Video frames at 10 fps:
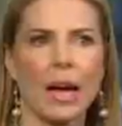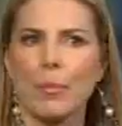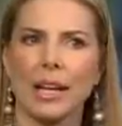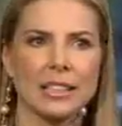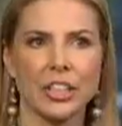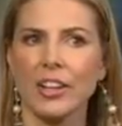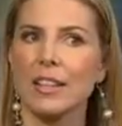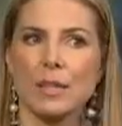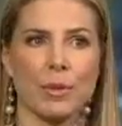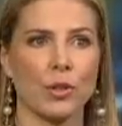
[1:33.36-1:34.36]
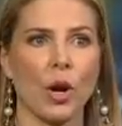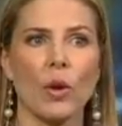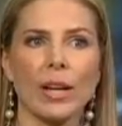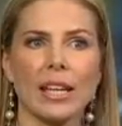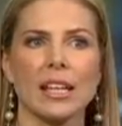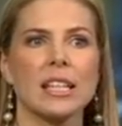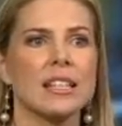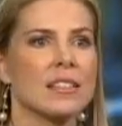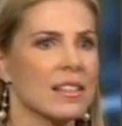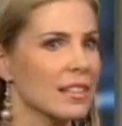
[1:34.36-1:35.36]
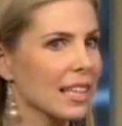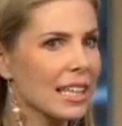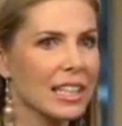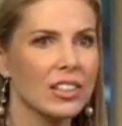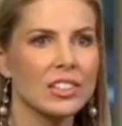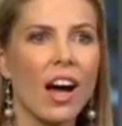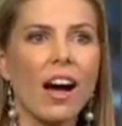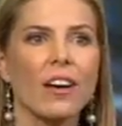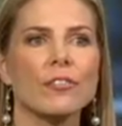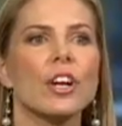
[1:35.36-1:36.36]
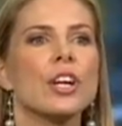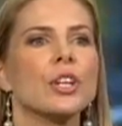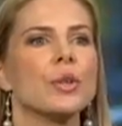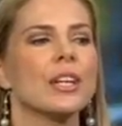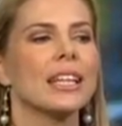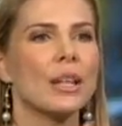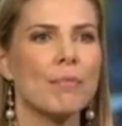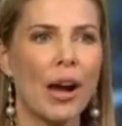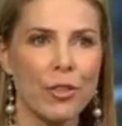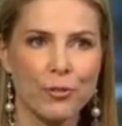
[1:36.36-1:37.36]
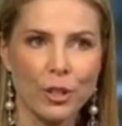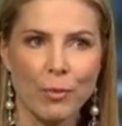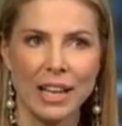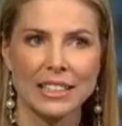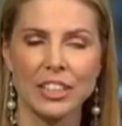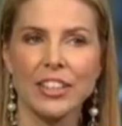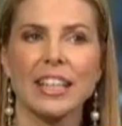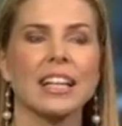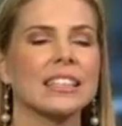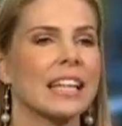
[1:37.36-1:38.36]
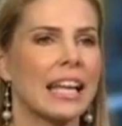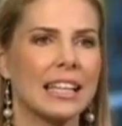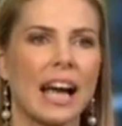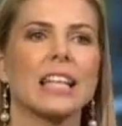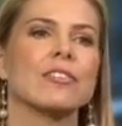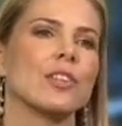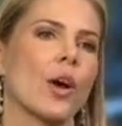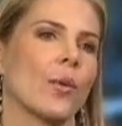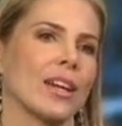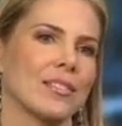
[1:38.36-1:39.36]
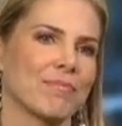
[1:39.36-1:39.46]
that bacteria that's been growing doesn't get killed off. You could get a mouthful of bacteria and not even know it.